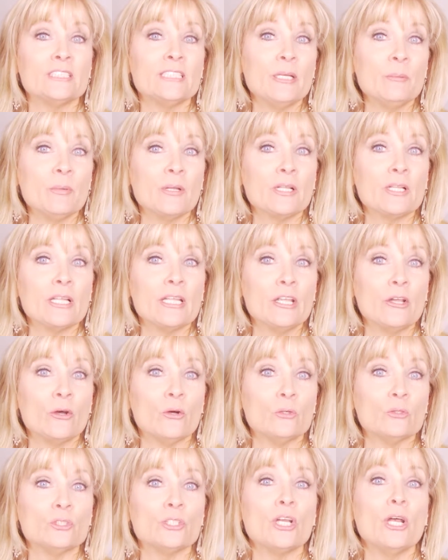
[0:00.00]
typically
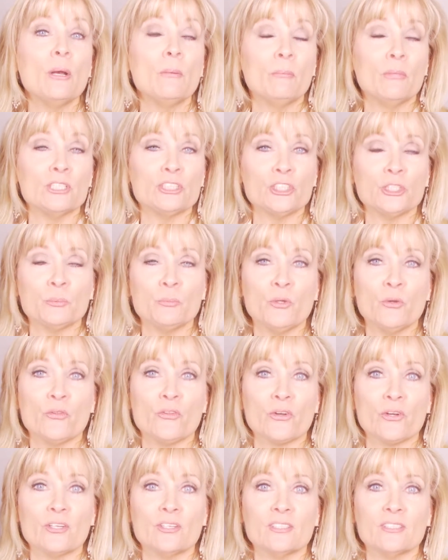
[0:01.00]
goes much
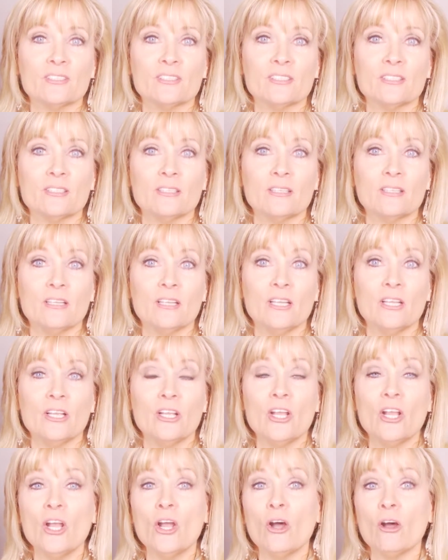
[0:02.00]
smoother.
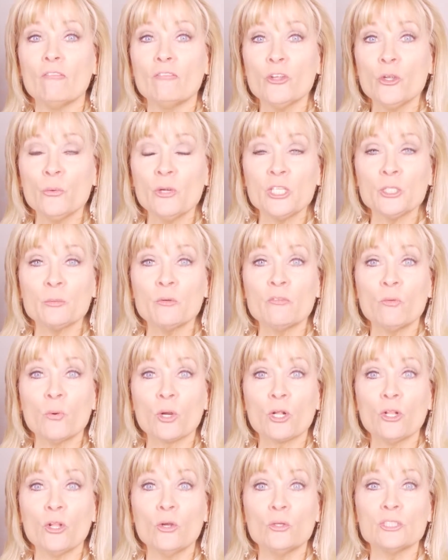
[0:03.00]
A few weeks before
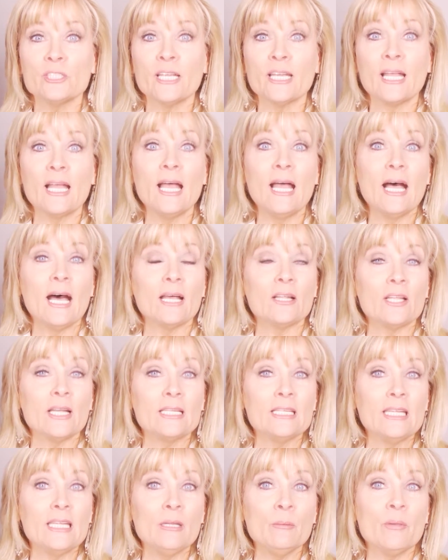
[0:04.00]
closing, I like
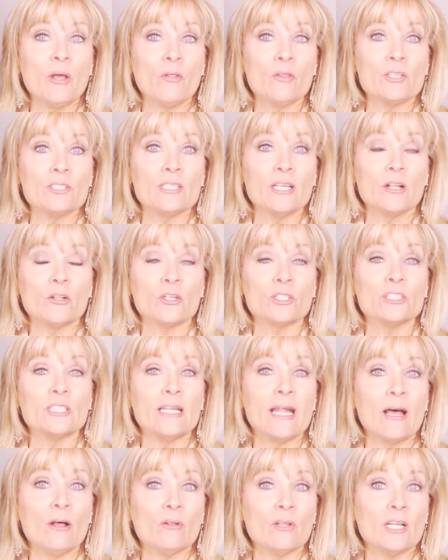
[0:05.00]
to email the sellers an
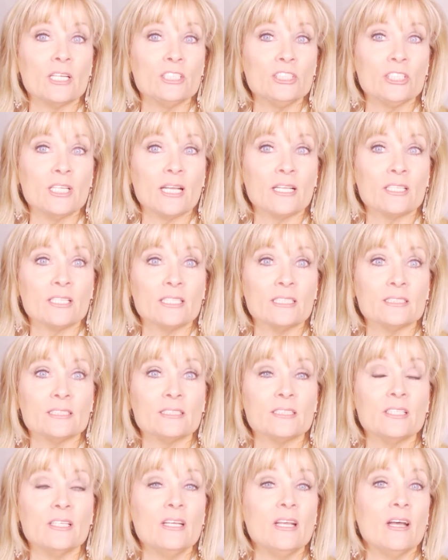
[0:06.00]
outline checklist
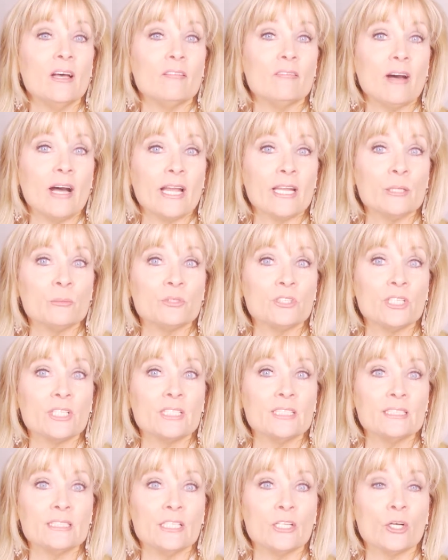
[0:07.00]
of items to
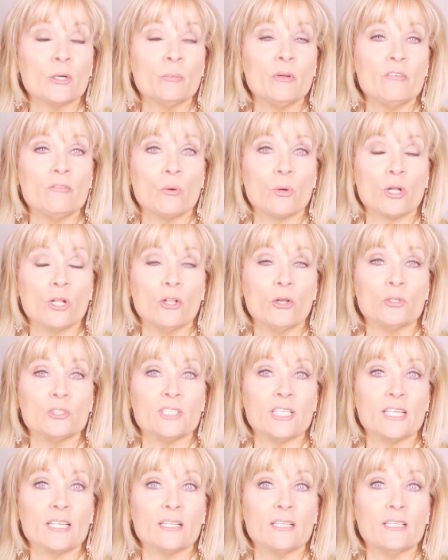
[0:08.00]
consider before
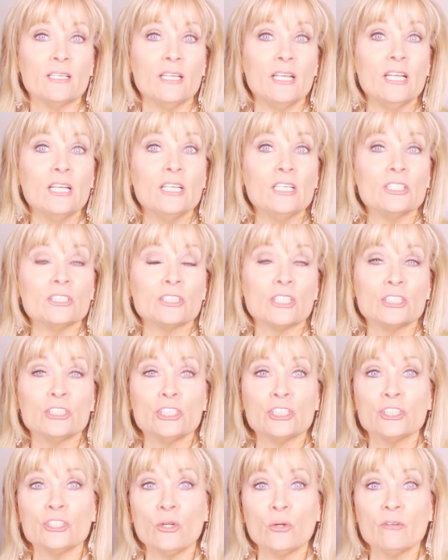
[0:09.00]
closing, such
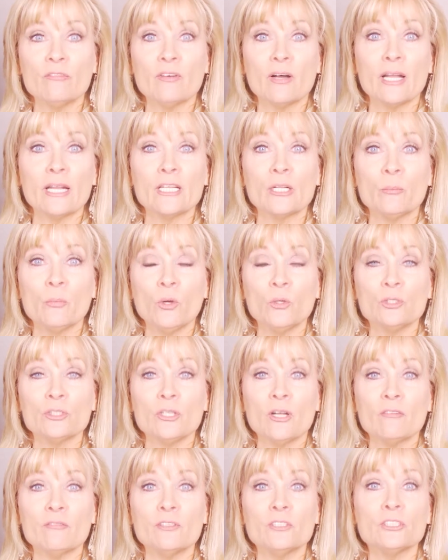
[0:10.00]
as notifying the post
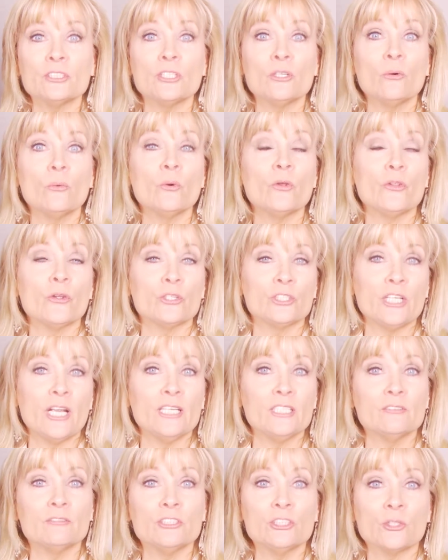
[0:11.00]
office with your
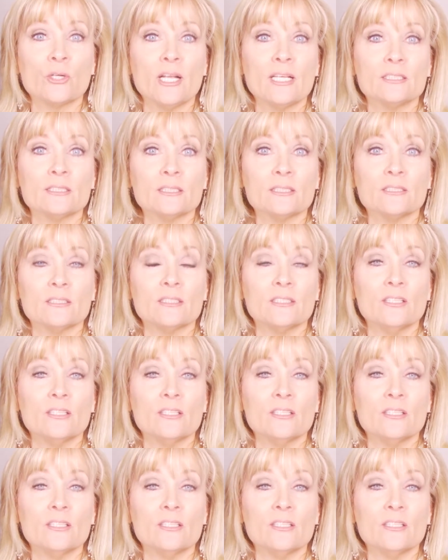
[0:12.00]
change of address,